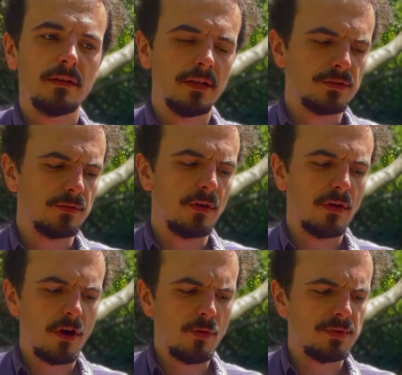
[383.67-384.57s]
so we've got
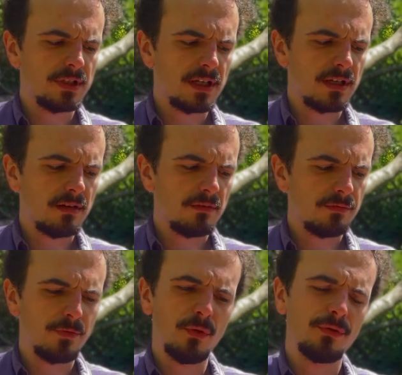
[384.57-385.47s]
open D,
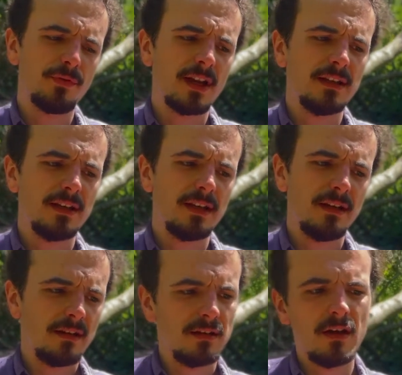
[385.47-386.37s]
4th fret D,
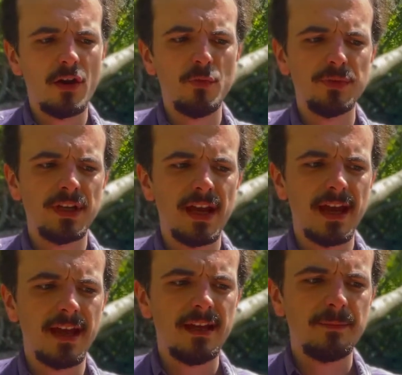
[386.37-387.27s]
open
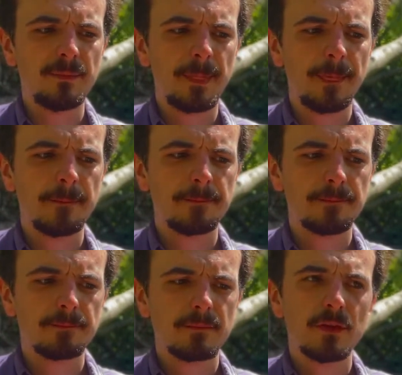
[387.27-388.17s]
A.
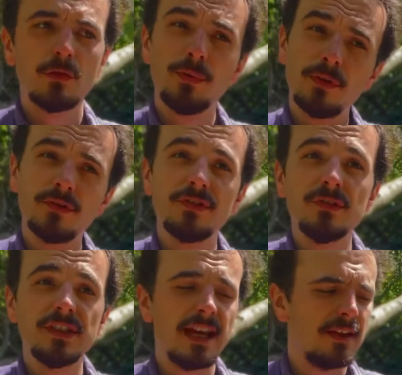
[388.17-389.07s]
You put those 2
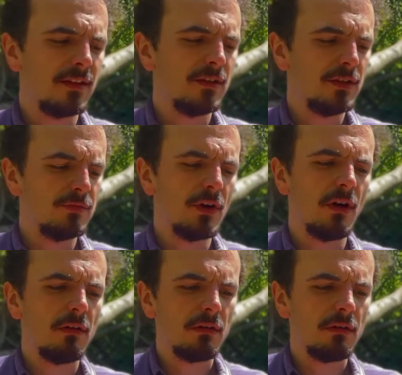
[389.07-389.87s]
together, you've got.